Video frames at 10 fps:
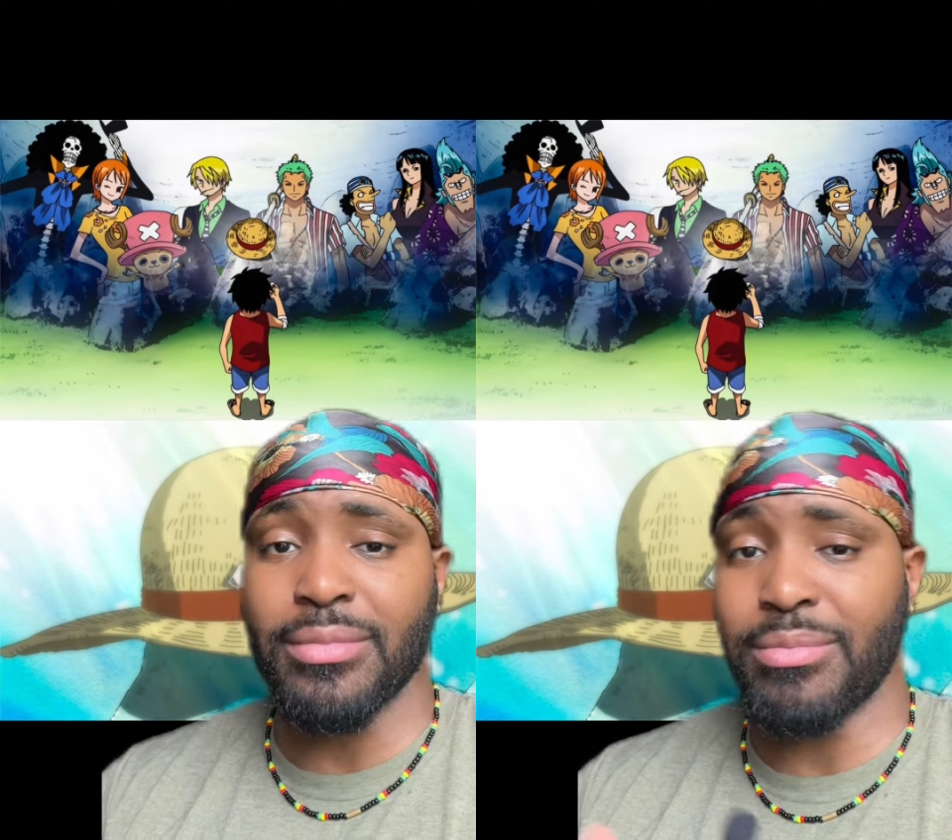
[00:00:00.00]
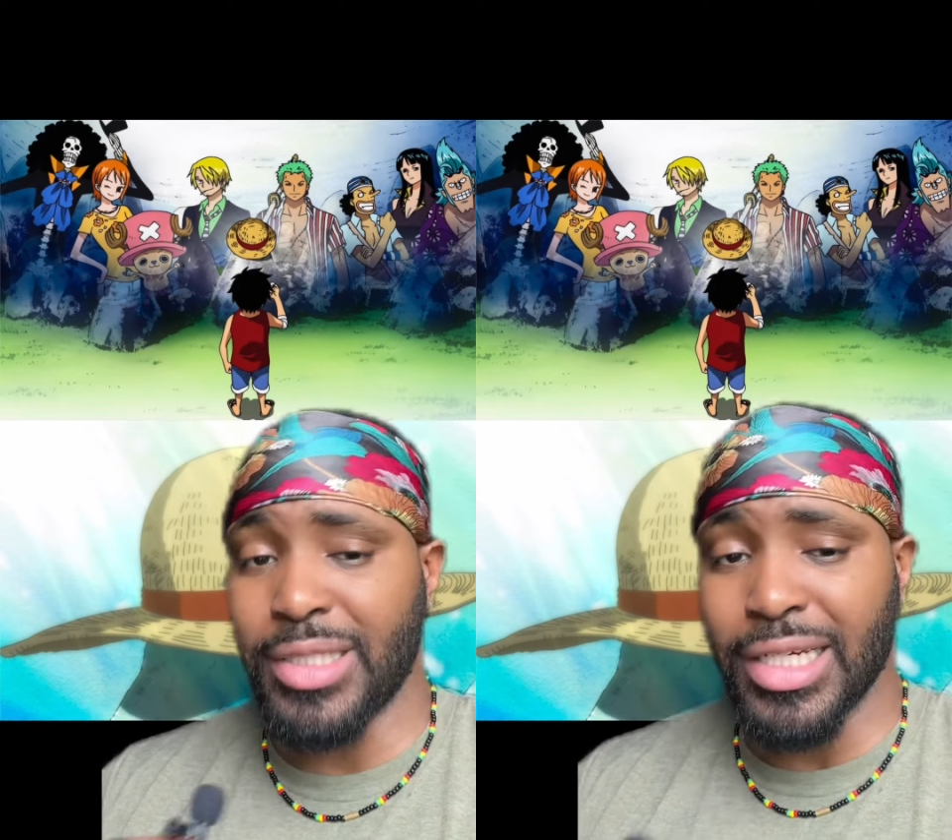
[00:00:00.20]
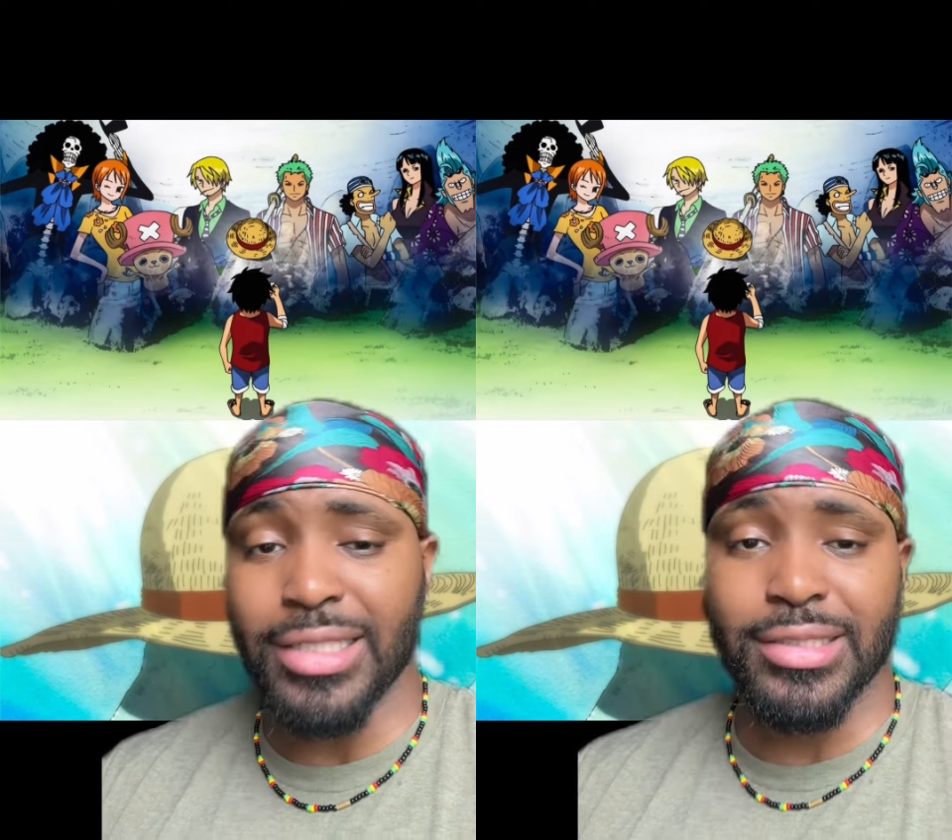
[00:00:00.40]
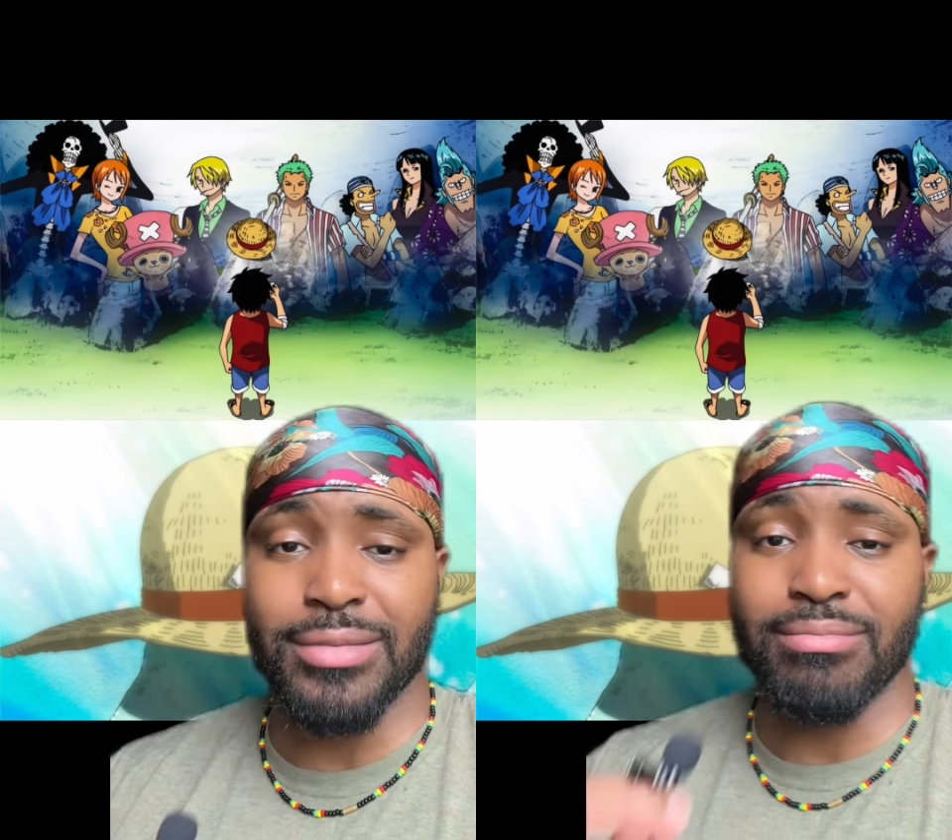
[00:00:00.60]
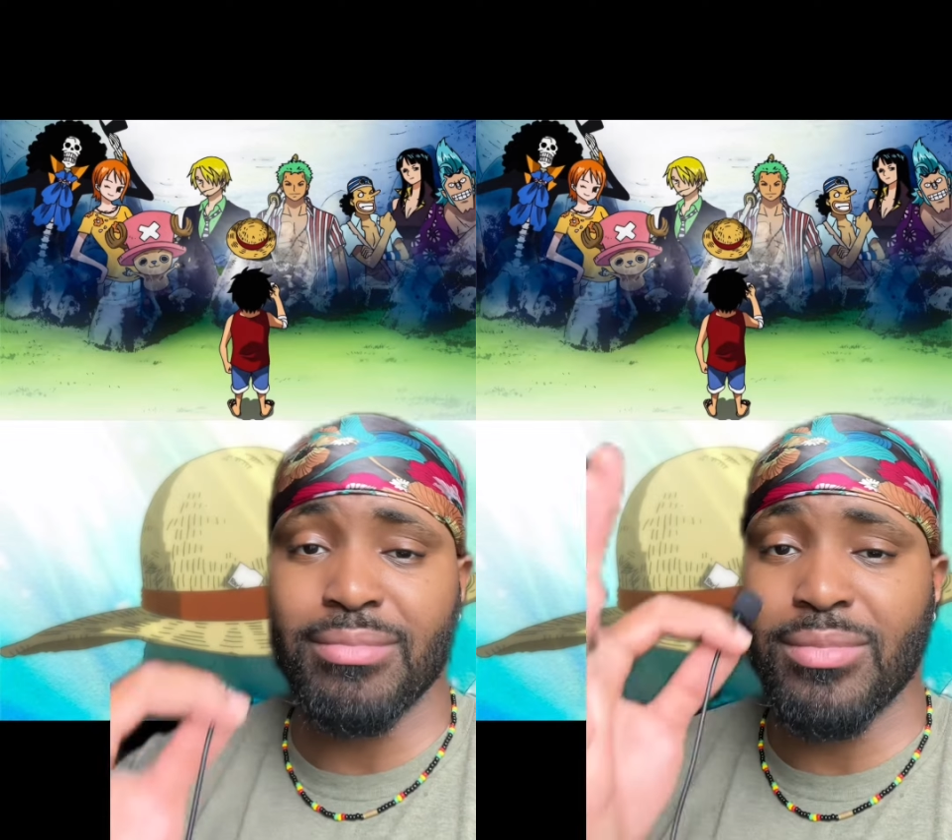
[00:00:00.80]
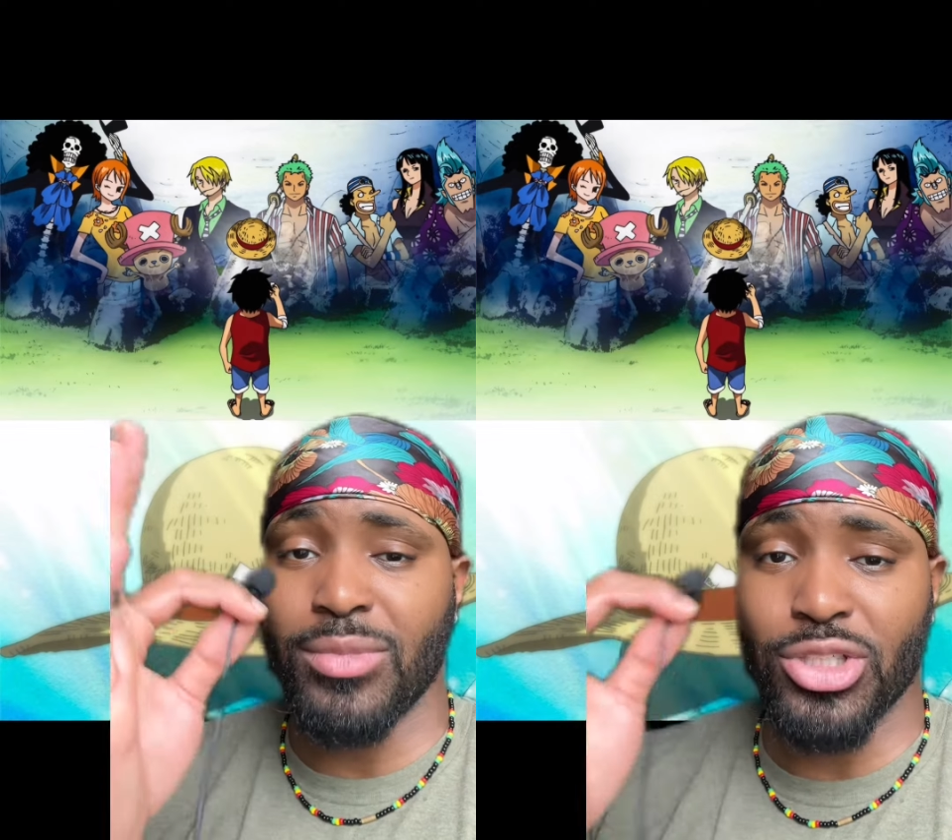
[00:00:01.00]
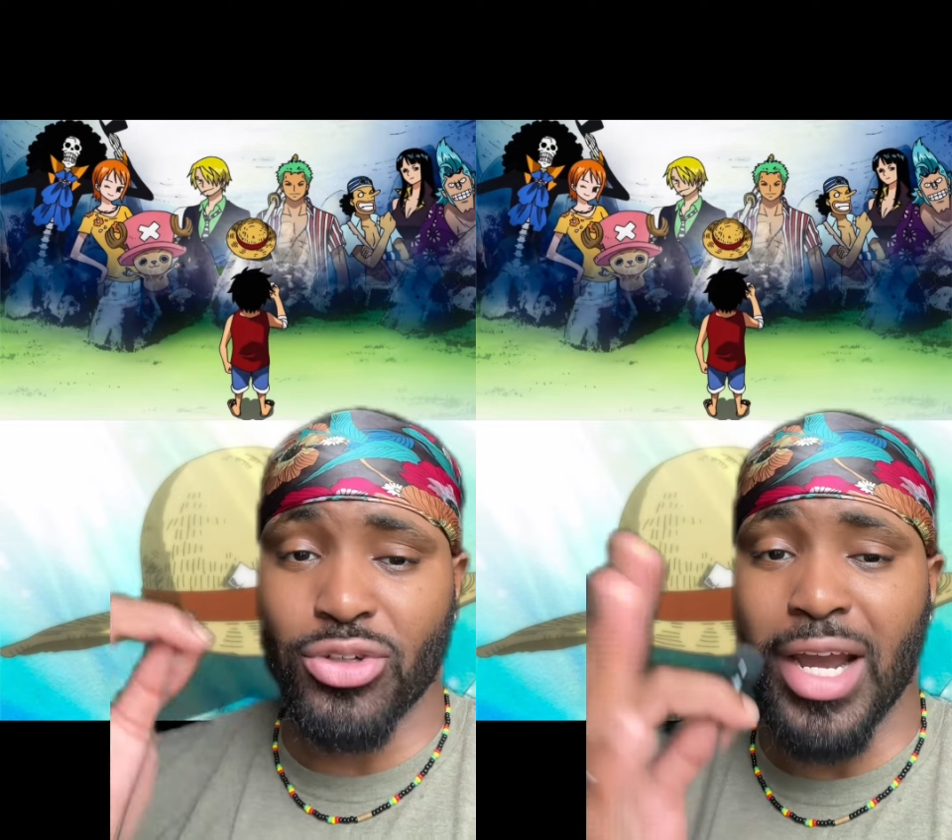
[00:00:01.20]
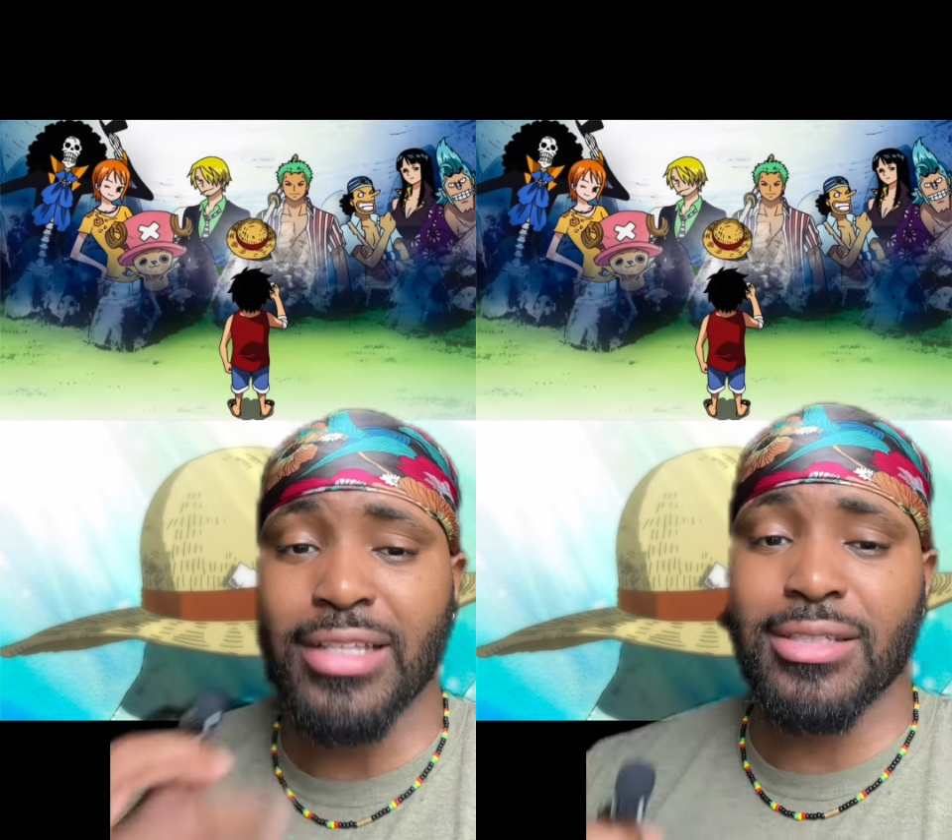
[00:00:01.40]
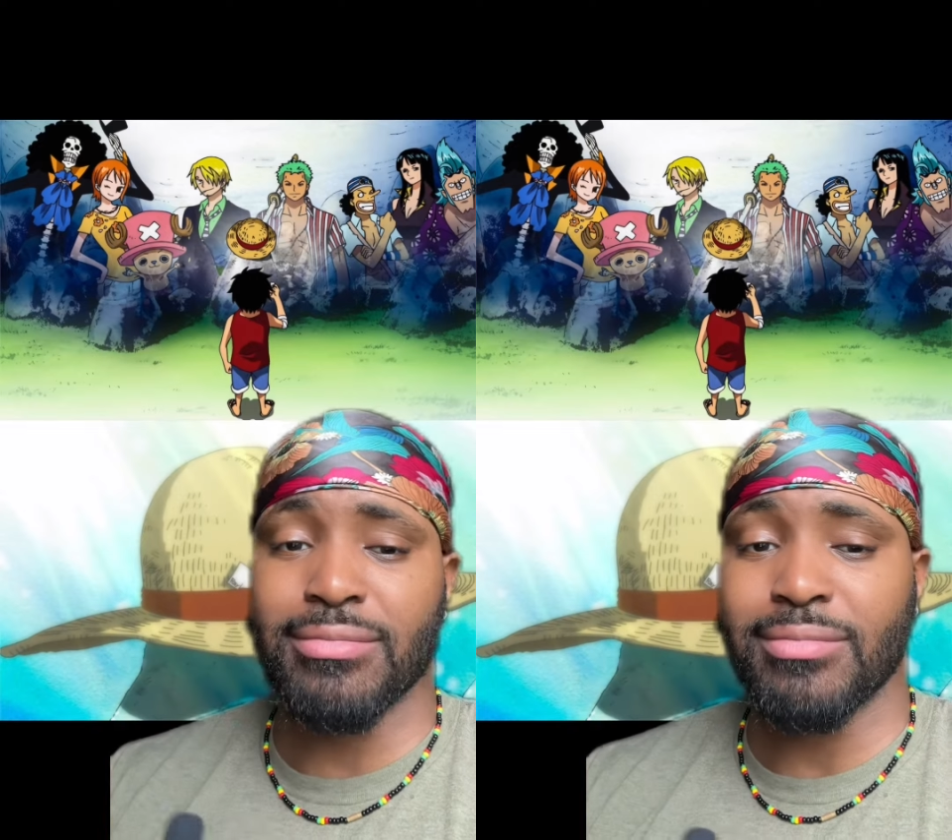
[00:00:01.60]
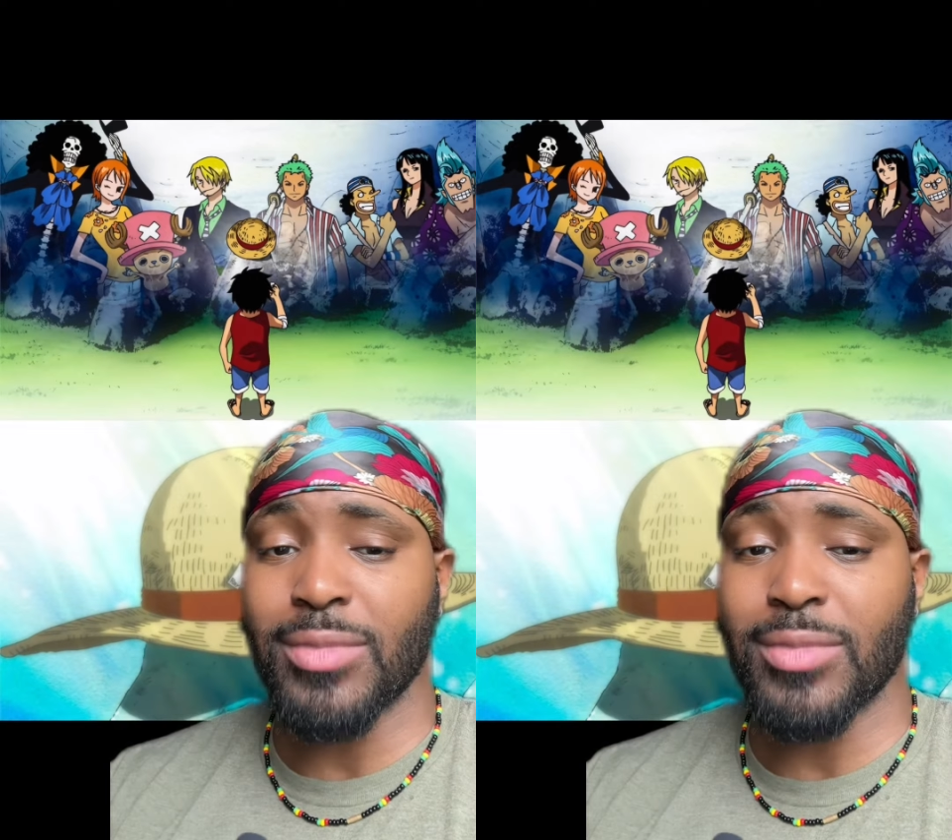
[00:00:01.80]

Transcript: Because the Straw Hats